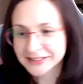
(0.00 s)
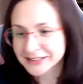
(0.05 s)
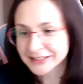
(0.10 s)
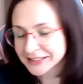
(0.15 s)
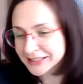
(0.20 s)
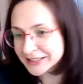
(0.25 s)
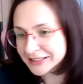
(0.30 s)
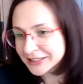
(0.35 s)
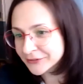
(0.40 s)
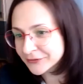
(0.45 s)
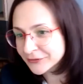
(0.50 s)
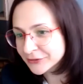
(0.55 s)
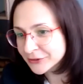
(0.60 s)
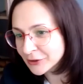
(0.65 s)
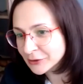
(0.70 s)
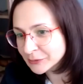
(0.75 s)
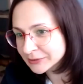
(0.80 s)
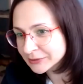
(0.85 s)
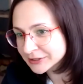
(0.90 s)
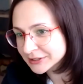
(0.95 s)
Mm-hmm. If
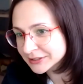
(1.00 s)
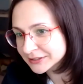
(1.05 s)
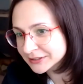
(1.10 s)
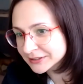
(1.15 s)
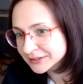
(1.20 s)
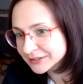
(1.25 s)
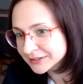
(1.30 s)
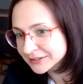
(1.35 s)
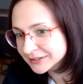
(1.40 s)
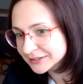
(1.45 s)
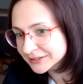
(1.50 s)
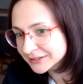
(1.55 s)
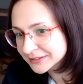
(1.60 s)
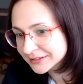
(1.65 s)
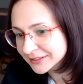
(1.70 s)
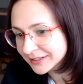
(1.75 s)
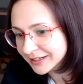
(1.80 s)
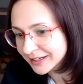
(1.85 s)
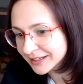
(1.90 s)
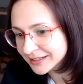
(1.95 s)
nobody
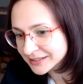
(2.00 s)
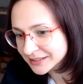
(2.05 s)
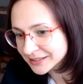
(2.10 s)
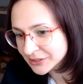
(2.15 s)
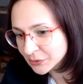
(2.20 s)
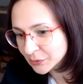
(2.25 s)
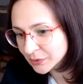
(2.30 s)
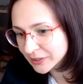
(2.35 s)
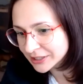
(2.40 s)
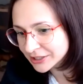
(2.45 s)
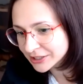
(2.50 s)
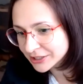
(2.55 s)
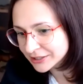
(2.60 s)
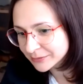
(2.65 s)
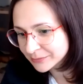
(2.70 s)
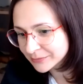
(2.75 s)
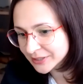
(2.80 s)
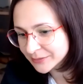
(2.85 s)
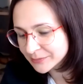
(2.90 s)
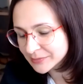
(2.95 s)
has a question,
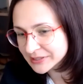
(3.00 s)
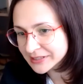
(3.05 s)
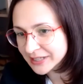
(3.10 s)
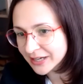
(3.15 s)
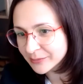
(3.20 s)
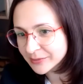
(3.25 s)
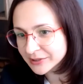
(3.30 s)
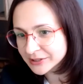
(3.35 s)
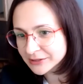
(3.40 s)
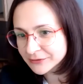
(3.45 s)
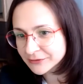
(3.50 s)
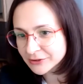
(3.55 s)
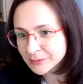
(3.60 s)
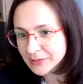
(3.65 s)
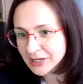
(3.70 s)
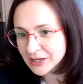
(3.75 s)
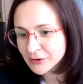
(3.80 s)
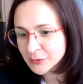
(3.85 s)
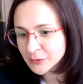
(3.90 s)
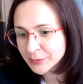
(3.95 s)
maybe somebody from
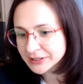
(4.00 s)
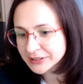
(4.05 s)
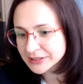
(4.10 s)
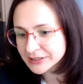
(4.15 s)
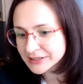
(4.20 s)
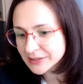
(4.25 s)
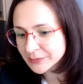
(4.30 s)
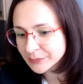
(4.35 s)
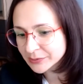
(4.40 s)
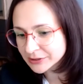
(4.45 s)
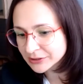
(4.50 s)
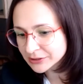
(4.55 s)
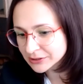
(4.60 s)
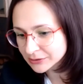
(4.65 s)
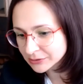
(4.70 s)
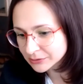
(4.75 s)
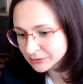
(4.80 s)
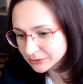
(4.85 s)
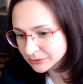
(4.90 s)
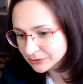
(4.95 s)
our participant
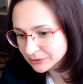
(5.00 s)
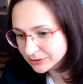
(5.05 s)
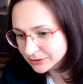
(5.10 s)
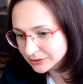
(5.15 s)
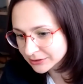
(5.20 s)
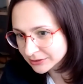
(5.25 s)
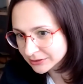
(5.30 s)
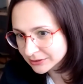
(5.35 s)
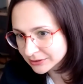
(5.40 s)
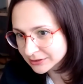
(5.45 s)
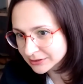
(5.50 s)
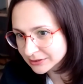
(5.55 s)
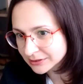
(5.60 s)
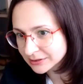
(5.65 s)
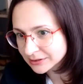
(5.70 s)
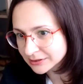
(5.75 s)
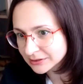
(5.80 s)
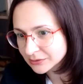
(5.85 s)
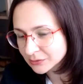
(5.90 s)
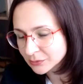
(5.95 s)
could
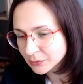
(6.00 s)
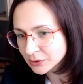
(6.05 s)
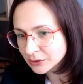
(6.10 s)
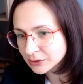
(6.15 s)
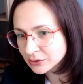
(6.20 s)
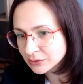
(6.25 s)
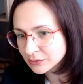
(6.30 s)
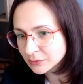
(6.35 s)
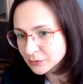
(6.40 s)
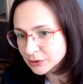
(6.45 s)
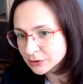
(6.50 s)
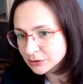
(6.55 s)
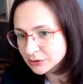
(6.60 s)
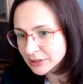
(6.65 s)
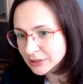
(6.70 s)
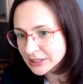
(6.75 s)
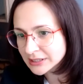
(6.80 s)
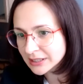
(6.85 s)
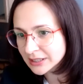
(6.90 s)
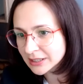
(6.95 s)
want to
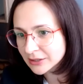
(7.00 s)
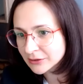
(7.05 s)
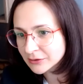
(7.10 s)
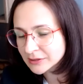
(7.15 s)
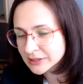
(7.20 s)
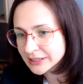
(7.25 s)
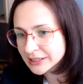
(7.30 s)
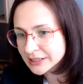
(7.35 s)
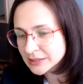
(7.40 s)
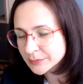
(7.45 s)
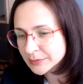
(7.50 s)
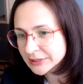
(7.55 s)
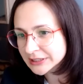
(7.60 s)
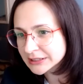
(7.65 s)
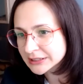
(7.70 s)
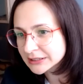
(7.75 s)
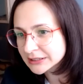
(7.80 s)
ask our expert.